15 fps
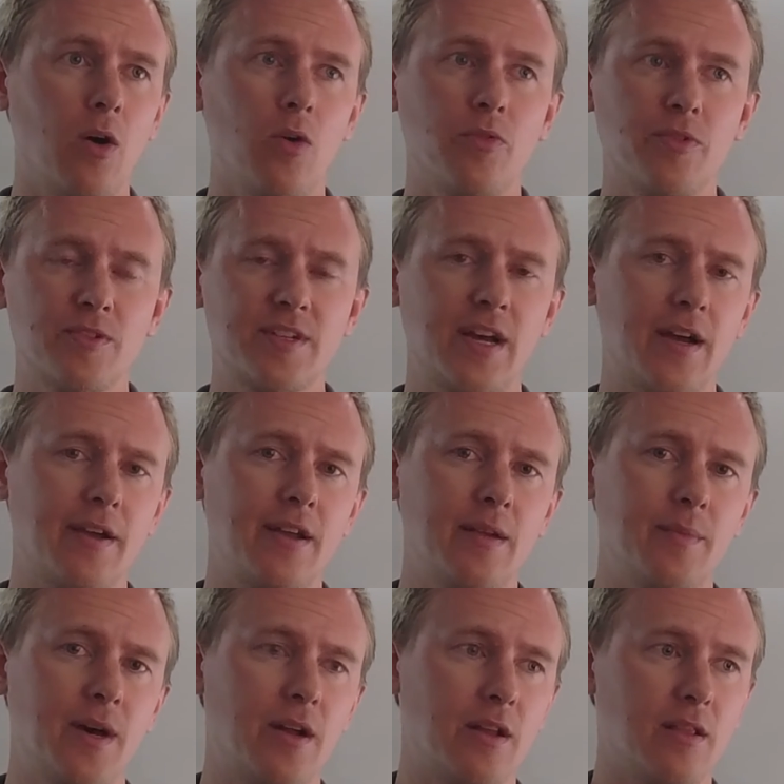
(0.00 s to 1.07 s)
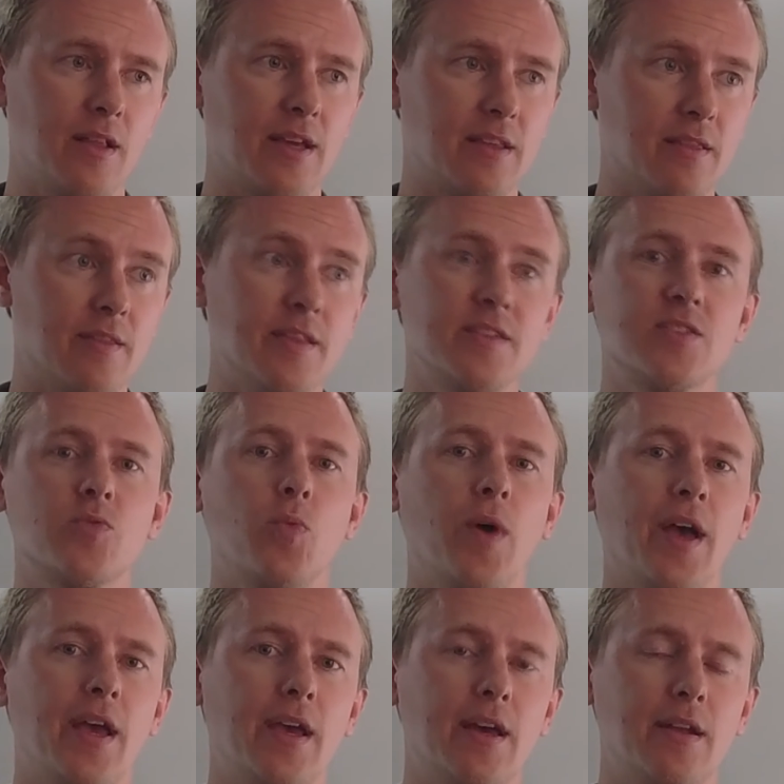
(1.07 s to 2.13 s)
they're talking about it like this
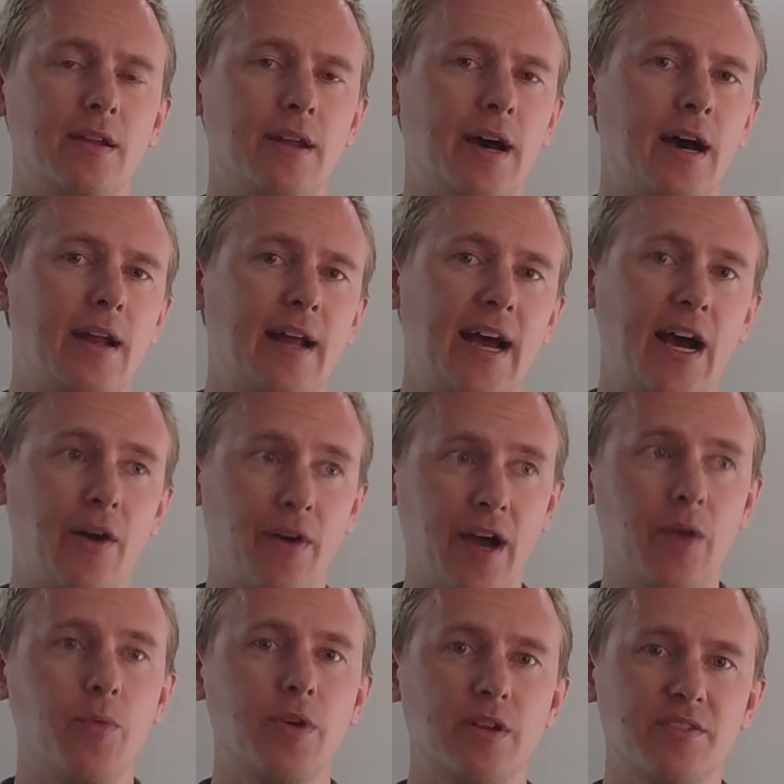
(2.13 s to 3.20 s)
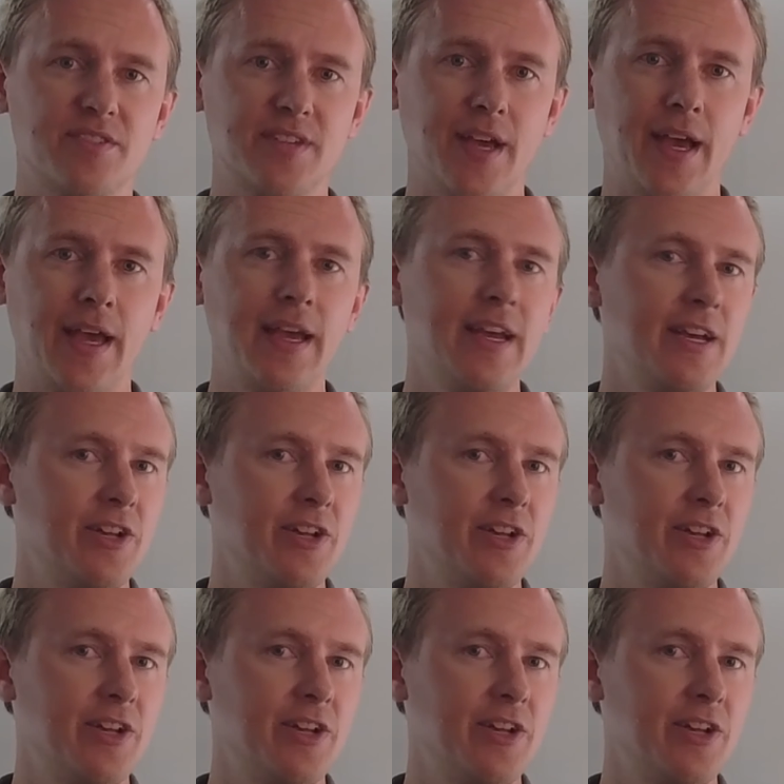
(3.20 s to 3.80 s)
way and not how I would say.